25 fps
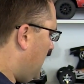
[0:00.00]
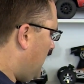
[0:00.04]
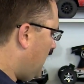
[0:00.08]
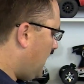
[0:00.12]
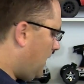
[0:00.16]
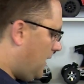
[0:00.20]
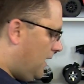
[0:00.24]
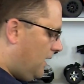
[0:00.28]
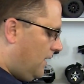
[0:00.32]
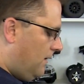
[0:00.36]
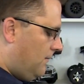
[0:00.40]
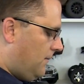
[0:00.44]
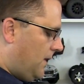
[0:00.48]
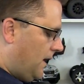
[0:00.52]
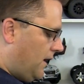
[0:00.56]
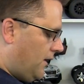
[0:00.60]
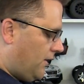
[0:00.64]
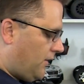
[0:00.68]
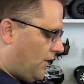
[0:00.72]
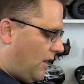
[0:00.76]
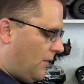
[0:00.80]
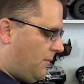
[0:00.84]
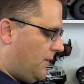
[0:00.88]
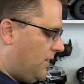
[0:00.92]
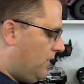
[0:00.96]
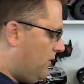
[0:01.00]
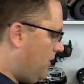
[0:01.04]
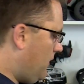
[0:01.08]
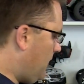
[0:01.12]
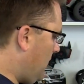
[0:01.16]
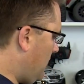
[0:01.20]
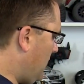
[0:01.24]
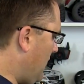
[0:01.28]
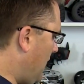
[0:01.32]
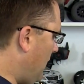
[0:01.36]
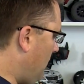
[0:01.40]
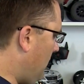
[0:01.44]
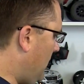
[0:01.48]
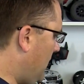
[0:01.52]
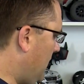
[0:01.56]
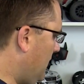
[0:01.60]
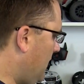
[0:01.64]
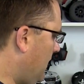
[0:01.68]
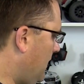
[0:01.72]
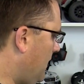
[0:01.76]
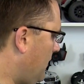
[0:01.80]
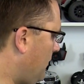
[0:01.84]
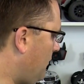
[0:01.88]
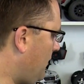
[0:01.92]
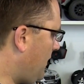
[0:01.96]
So I'll be using that
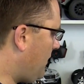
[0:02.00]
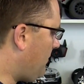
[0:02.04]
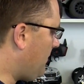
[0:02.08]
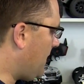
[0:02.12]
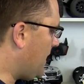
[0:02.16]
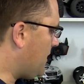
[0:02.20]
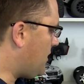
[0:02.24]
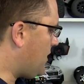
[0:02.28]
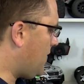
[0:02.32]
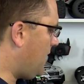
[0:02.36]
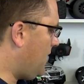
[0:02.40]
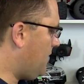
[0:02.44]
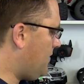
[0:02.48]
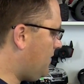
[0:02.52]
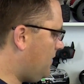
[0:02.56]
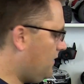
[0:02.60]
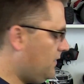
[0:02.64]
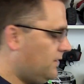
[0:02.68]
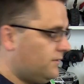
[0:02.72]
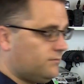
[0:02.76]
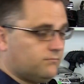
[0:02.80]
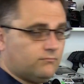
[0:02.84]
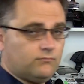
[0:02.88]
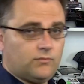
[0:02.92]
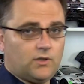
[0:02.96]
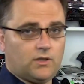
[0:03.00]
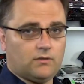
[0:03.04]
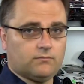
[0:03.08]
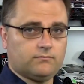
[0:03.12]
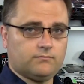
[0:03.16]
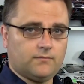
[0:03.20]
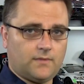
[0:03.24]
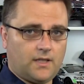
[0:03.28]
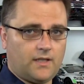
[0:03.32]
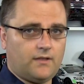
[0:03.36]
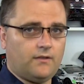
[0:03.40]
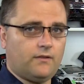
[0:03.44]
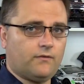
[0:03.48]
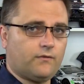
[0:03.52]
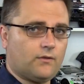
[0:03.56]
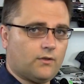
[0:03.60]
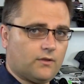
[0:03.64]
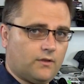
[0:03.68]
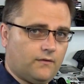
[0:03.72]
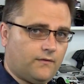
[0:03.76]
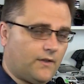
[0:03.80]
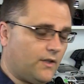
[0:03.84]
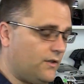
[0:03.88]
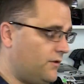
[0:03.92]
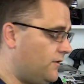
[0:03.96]
one with my charger. Well, that is of course
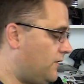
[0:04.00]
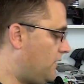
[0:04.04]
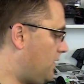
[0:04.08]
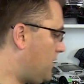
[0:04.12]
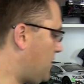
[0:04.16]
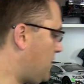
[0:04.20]
if I use the